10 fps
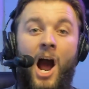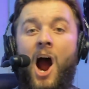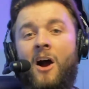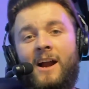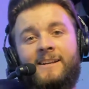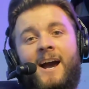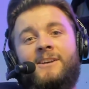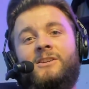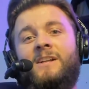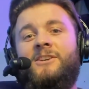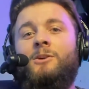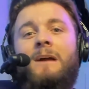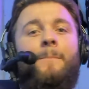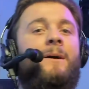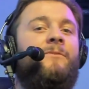All right, guys, so that's going to
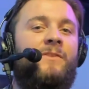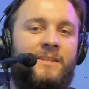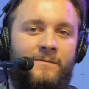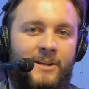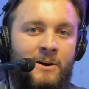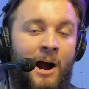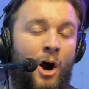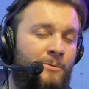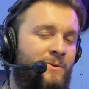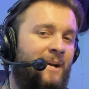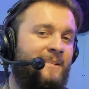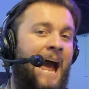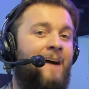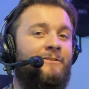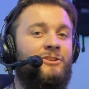wrap it up for this video. I hope you guys
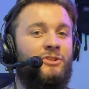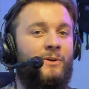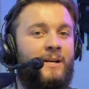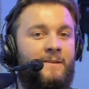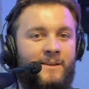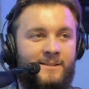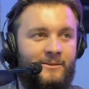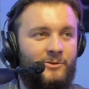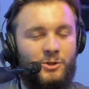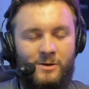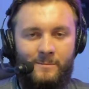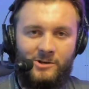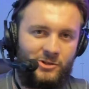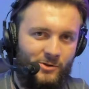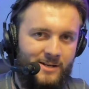have enjoyed this little streamer
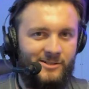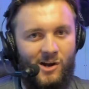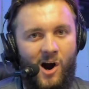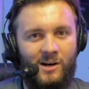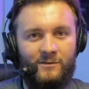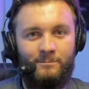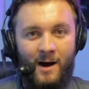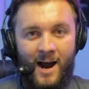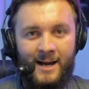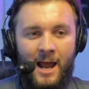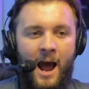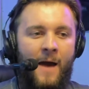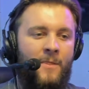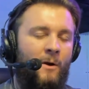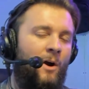stress talk of mine.
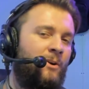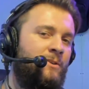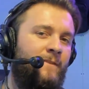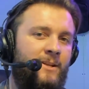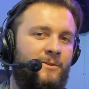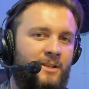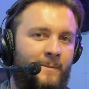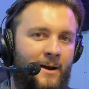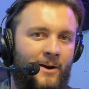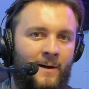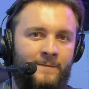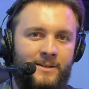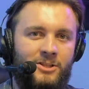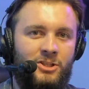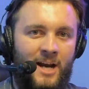There are new videos coming out on
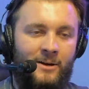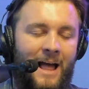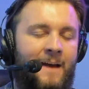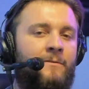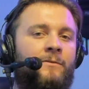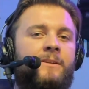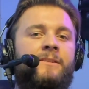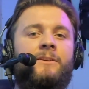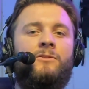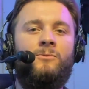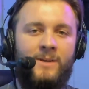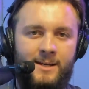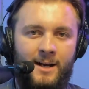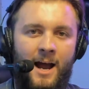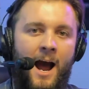this channel every single
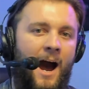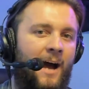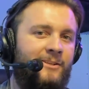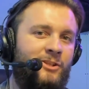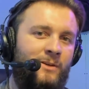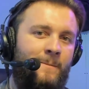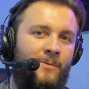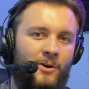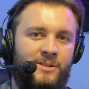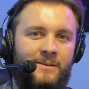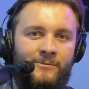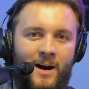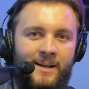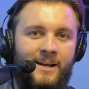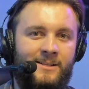week. I stream Thursday,
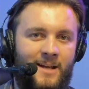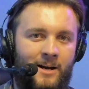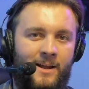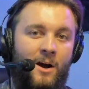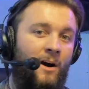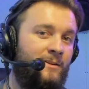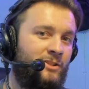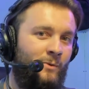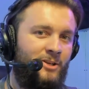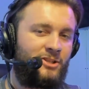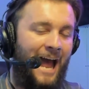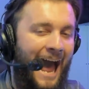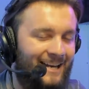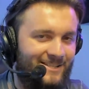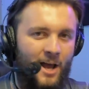Friday, and Saturday on Twitch
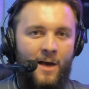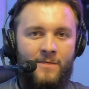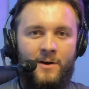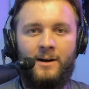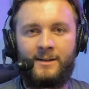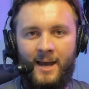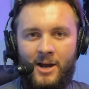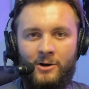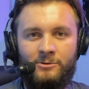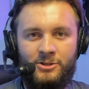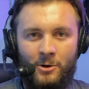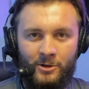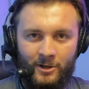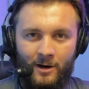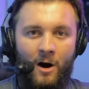at the KO
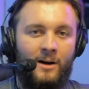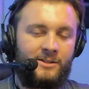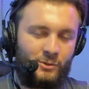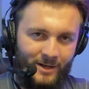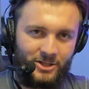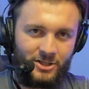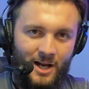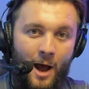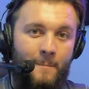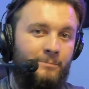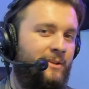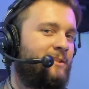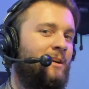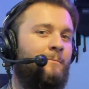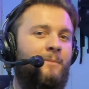Joker on Twitch. Please
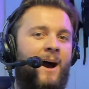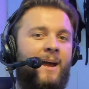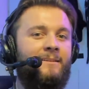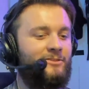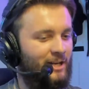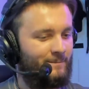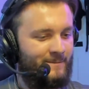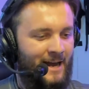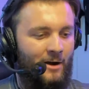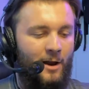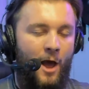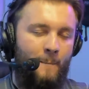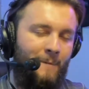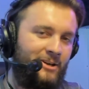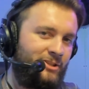come by, check me out.
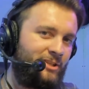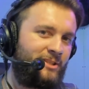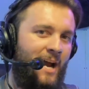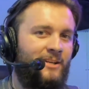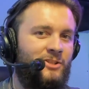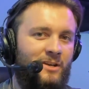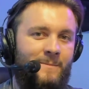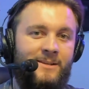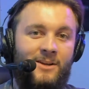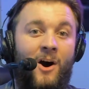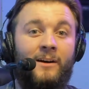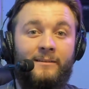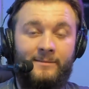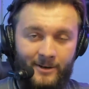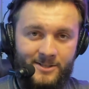My Just Chatting stream is on
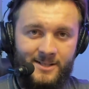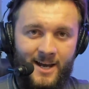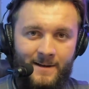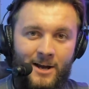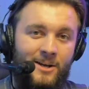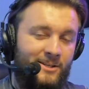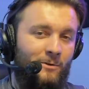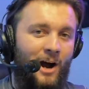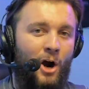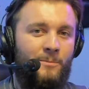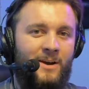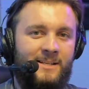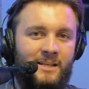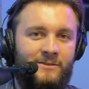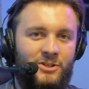Thursday. So I hope you
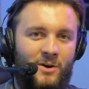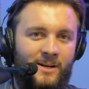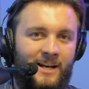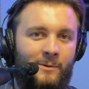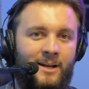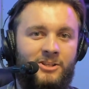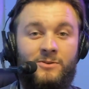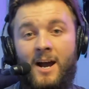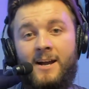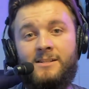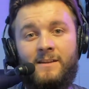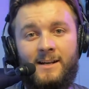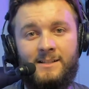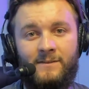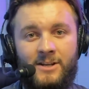guys have enjoyed, and I will catch you guys in the
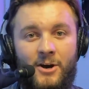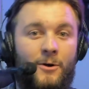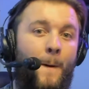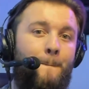next video.